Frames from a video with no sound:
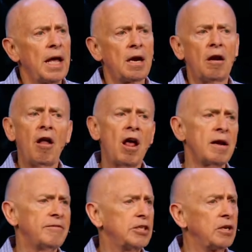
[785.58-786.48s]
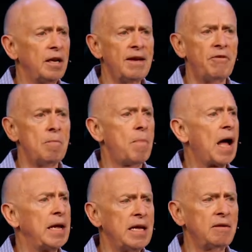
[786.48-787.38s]
And a lot of us live it
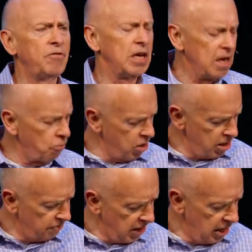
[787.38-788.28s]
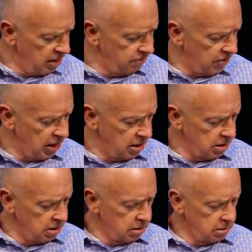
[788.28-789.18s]
by envy. Get rid of envy
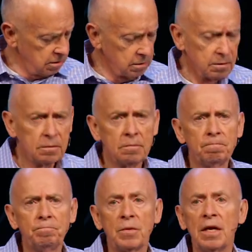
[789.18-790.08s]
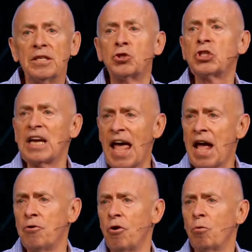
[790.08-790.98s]
and
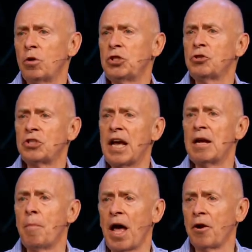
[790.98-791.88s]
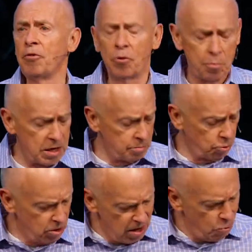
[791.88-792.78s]
slander, what you say about other
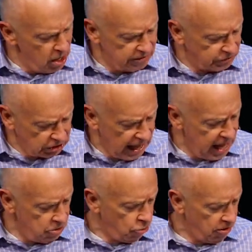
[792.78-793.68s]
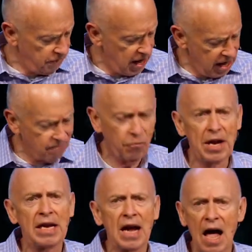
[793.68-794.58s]
people. Get rid of slander of
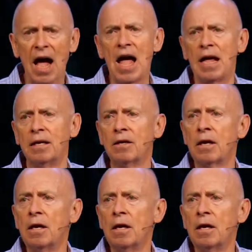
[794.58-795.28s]
every kind.